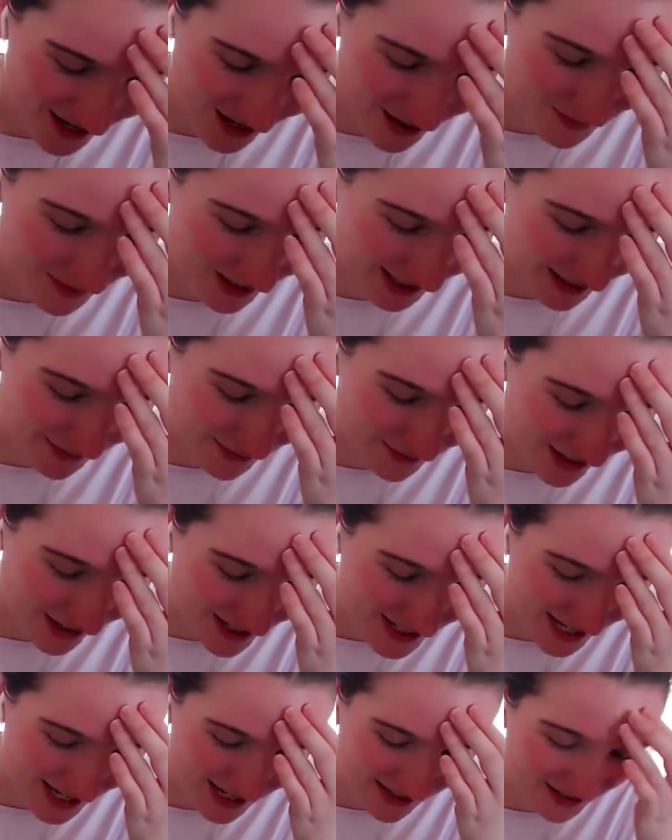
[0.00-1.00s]
Like in
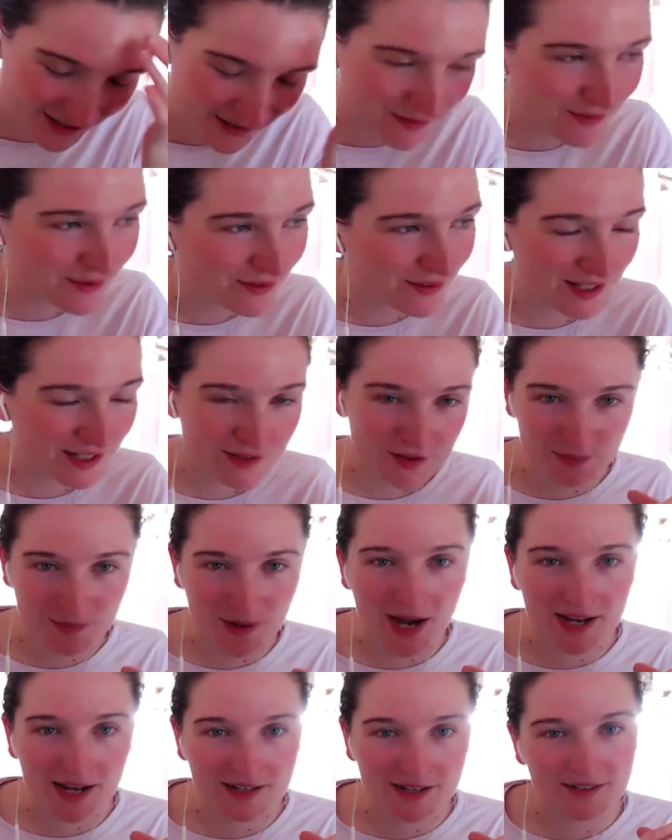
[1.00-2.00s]
fact, in
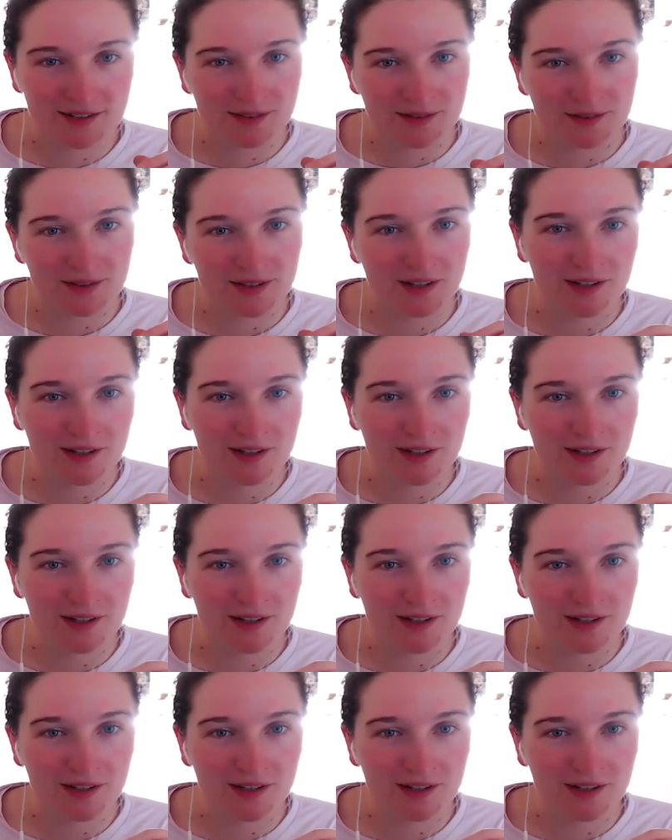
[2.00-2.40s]
Japan,